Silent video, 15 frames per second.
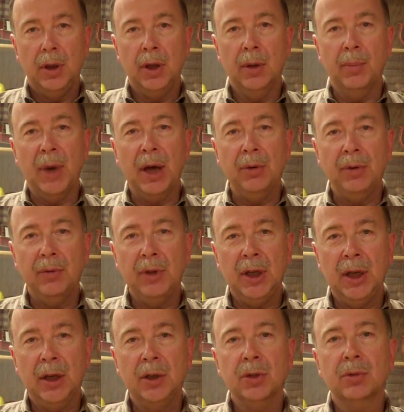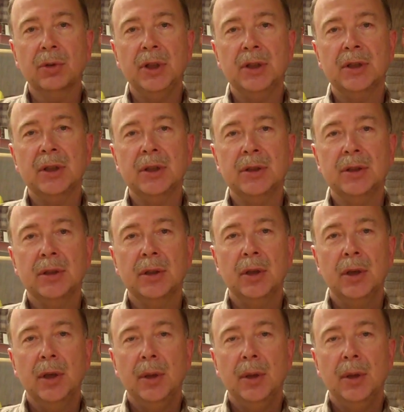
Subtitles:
The amount of the increases